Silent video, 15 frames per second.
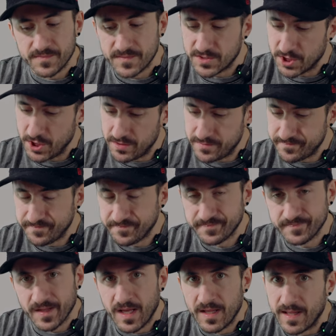It's good.
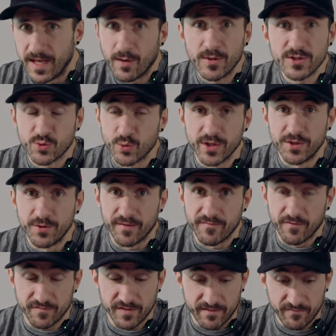The egg whites really do have
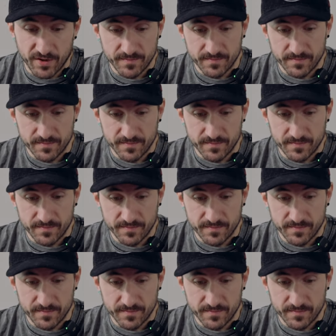no flavor.